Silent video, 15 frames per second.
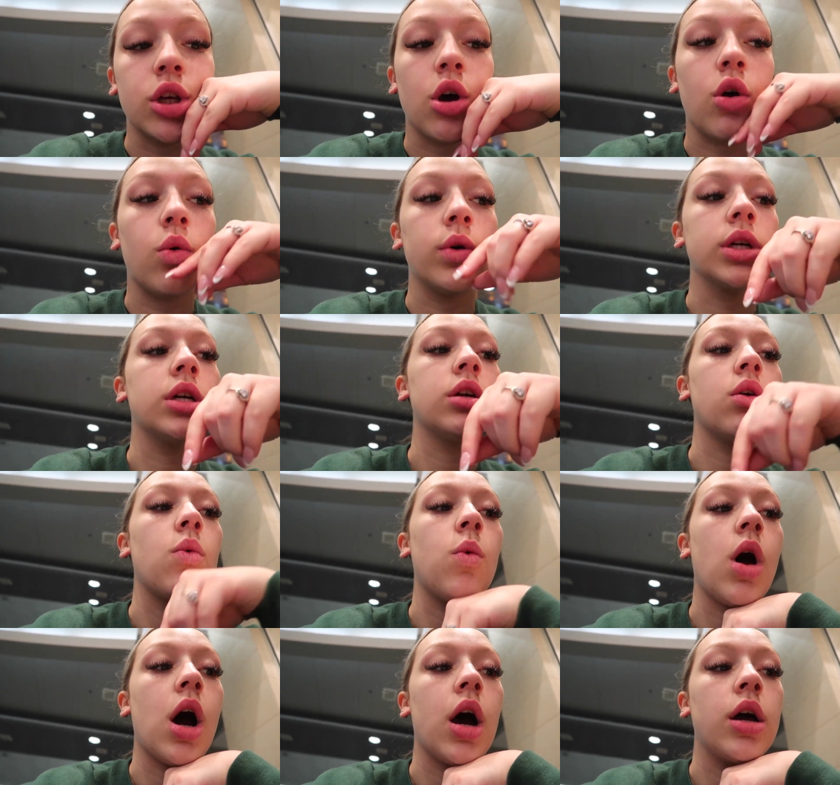So we're
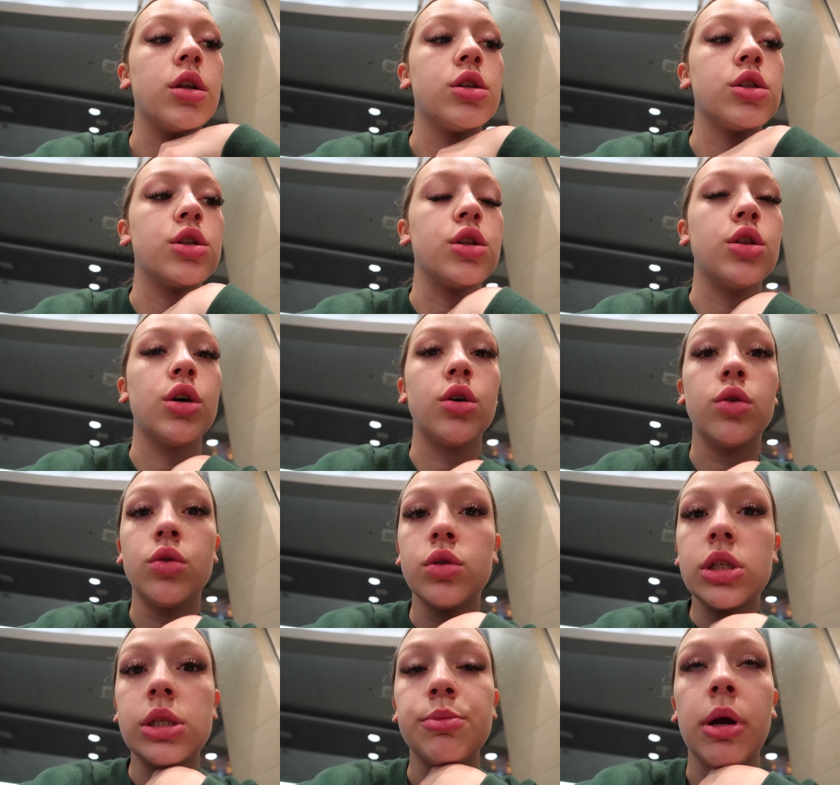gonna watch
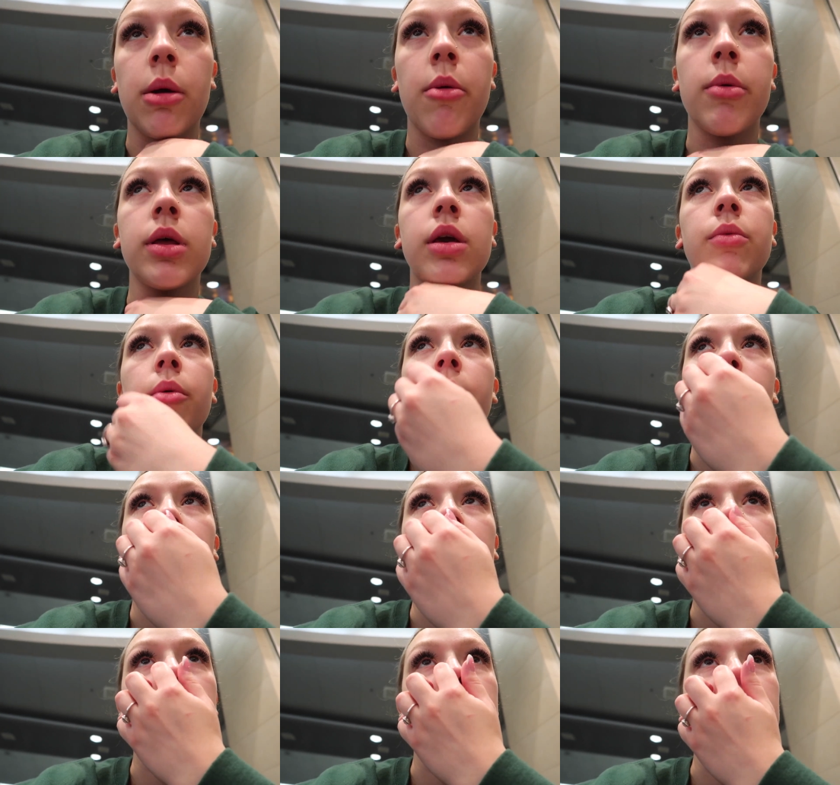those probably. We're
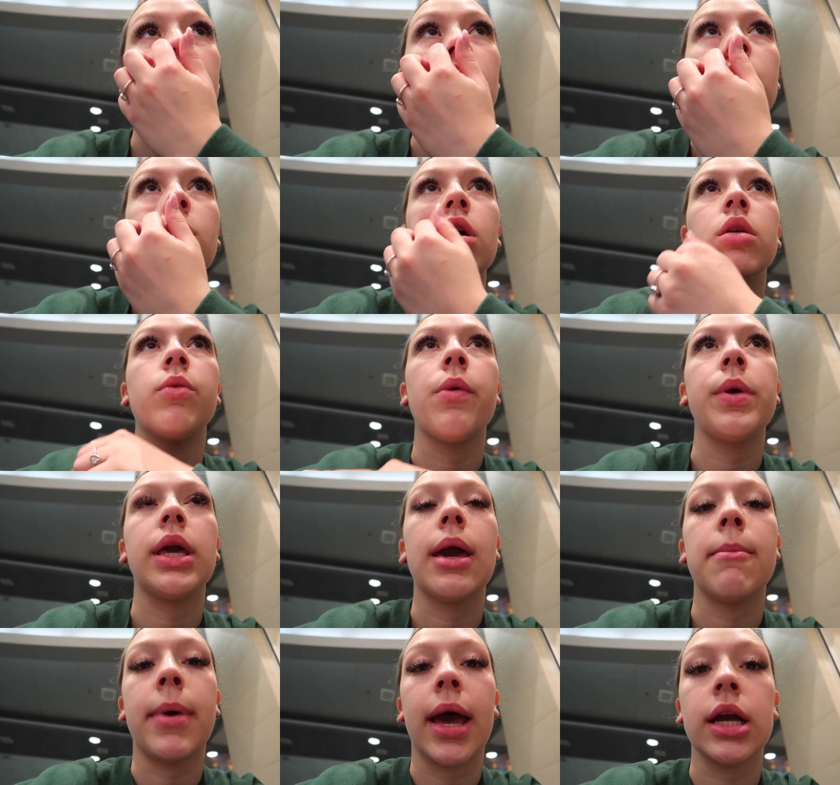probably gonna start one when we
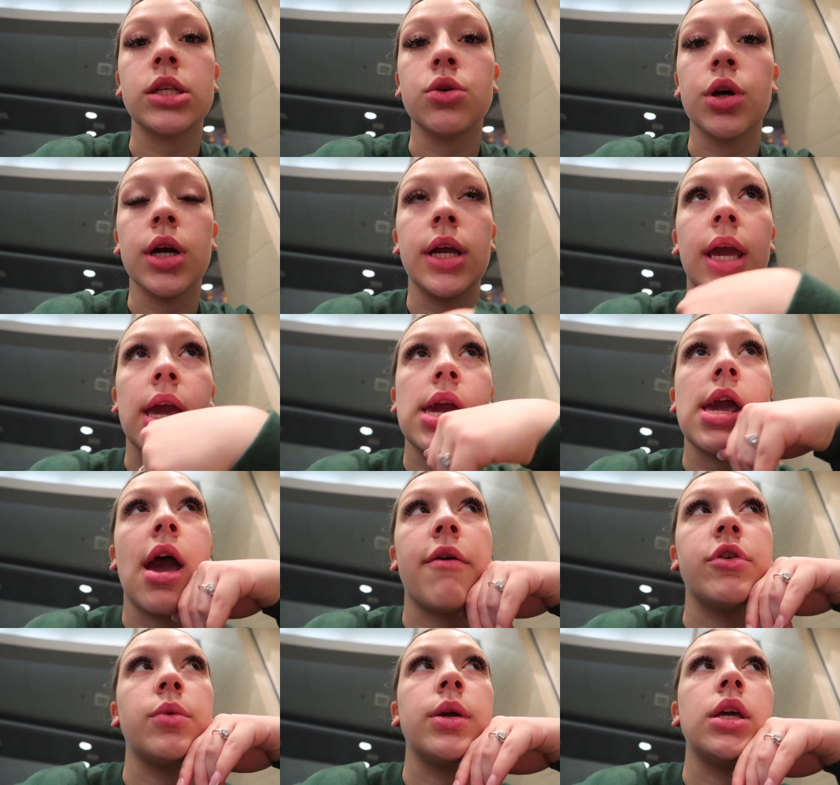get back to our gate
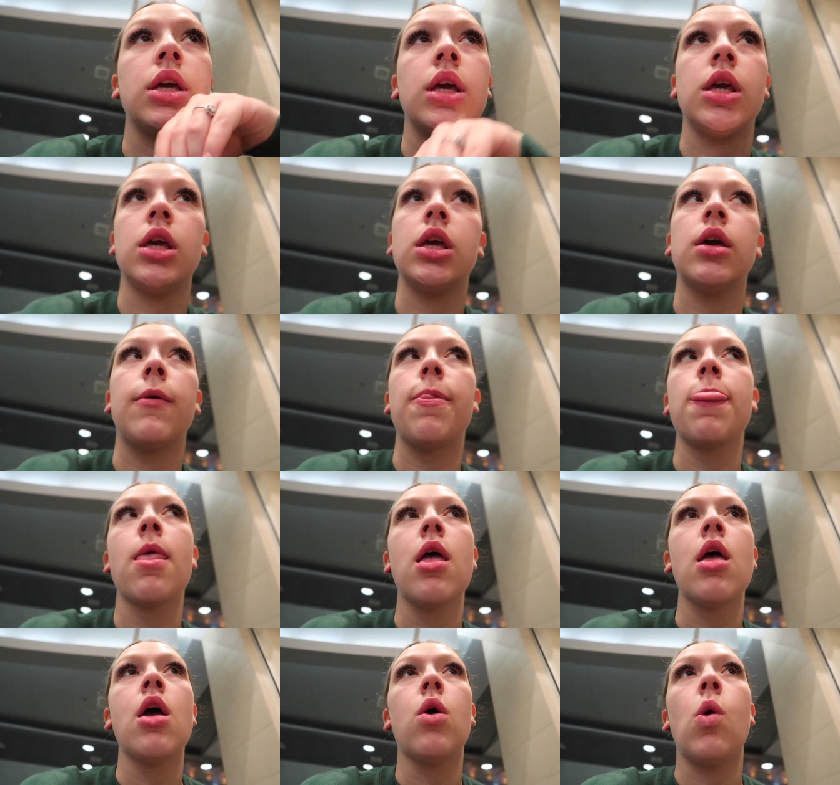after we eat
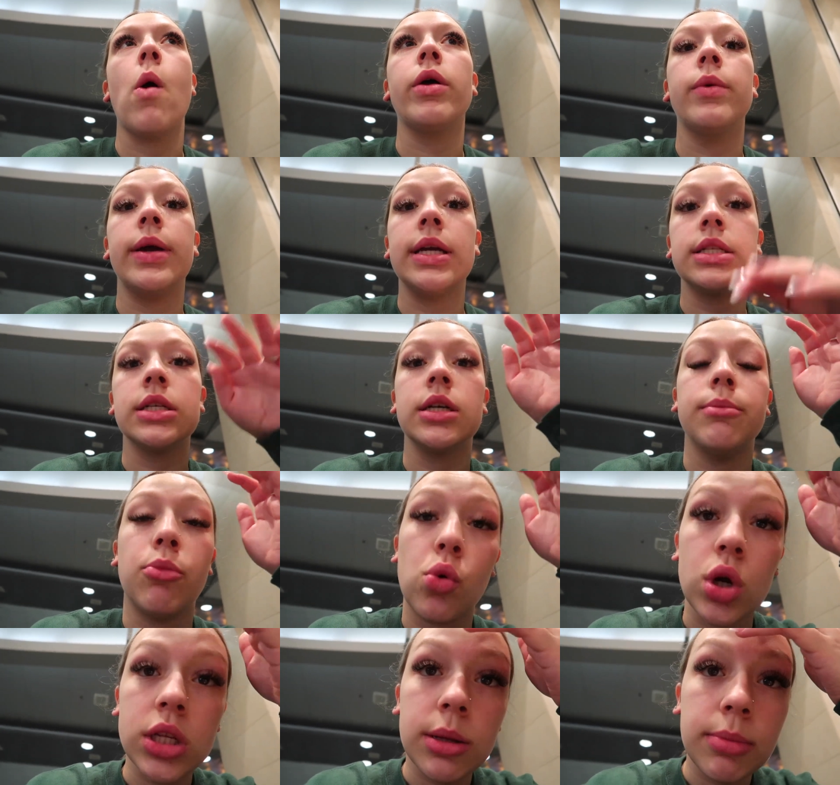while oh, we wait to
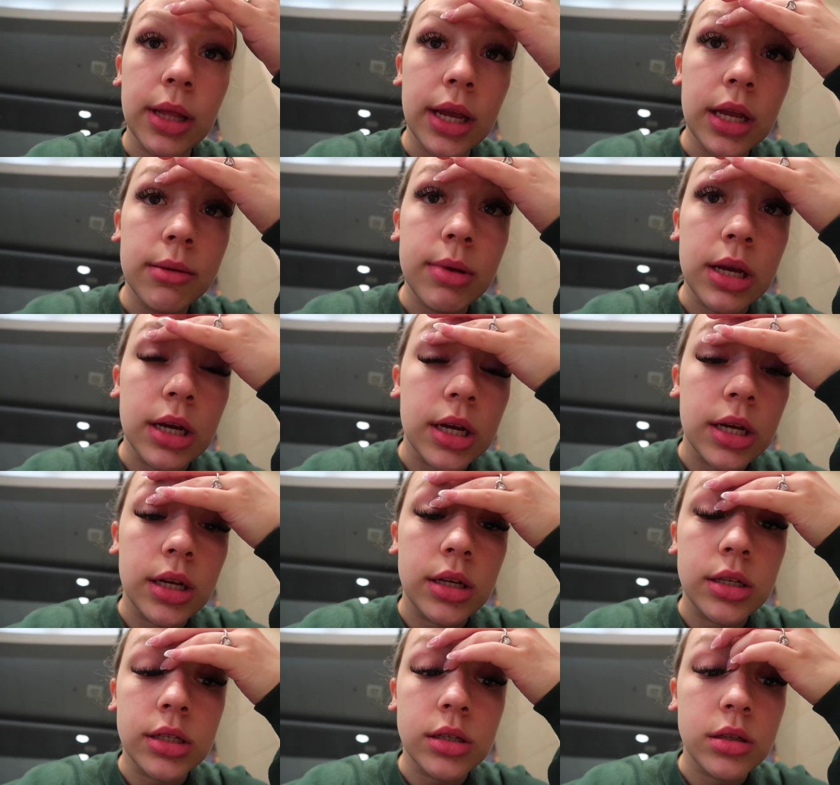board the plane
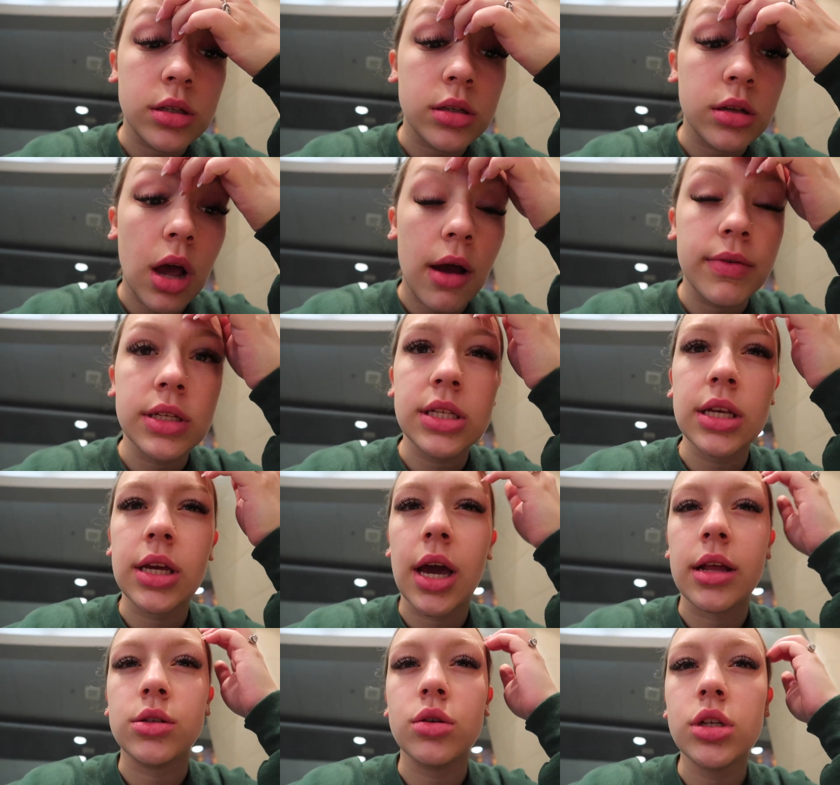because
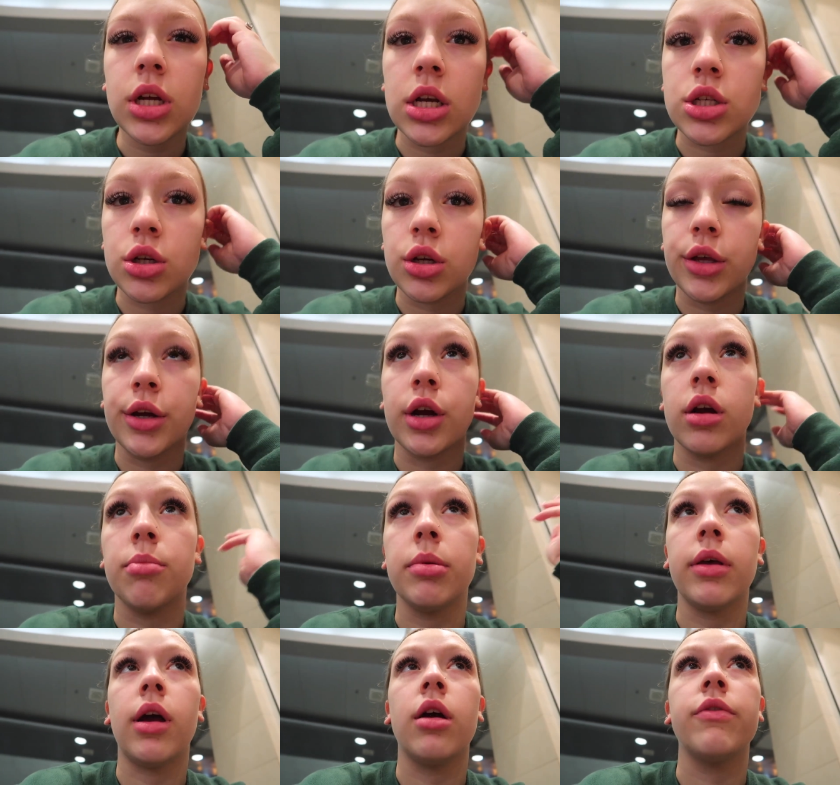obviously I told you guys earlier
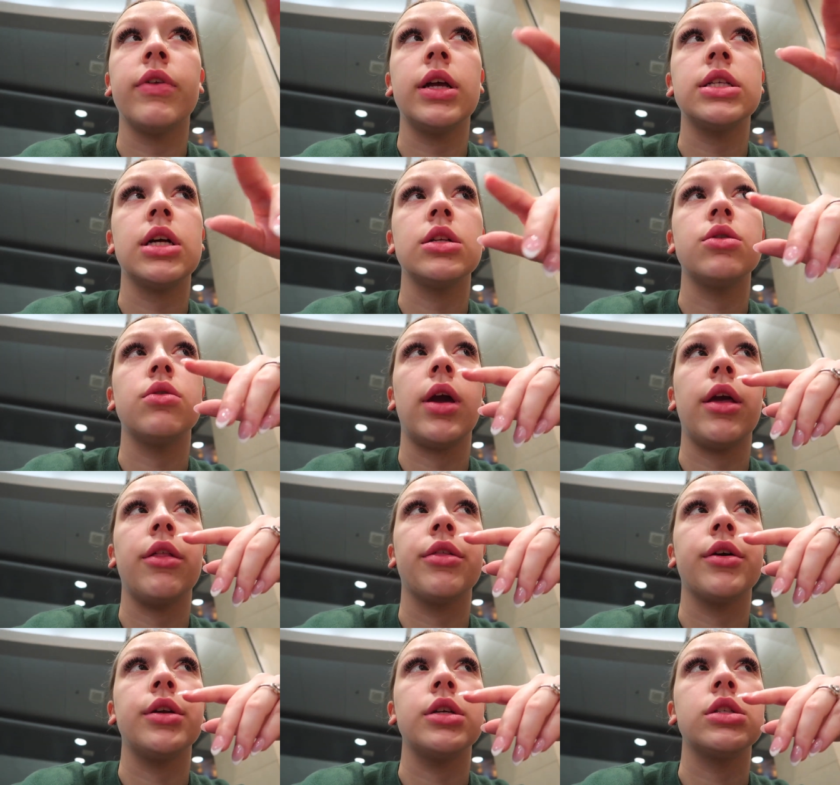our, our flight's not until
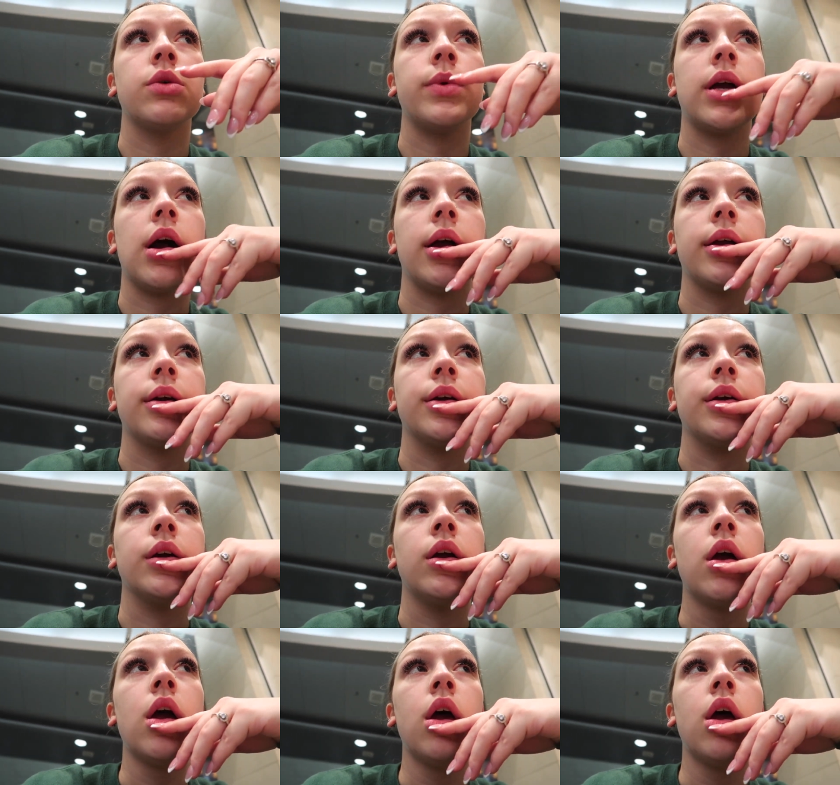8.30 so we got here